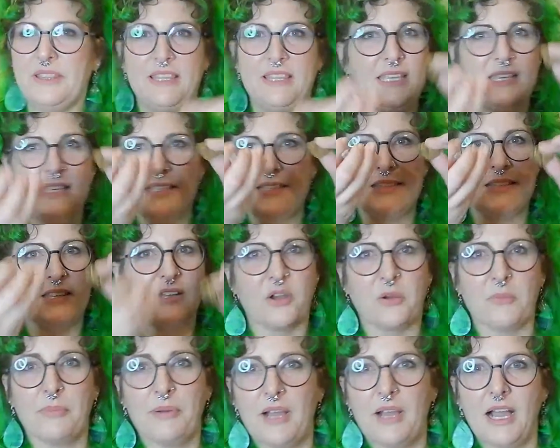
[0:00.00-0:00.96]
these in
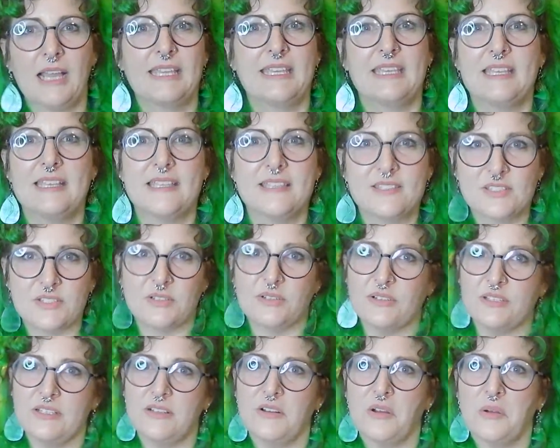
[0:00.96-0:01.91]
our pockets
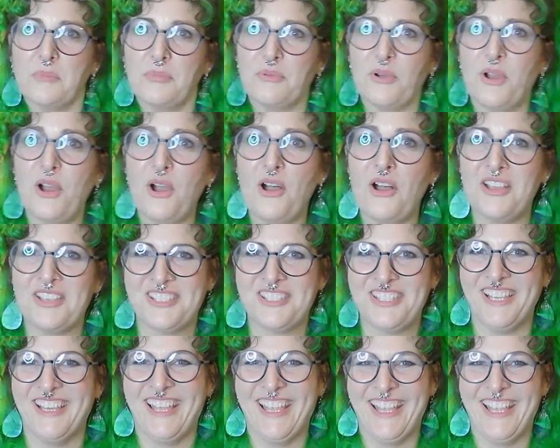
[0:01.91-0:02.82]
or in our bras.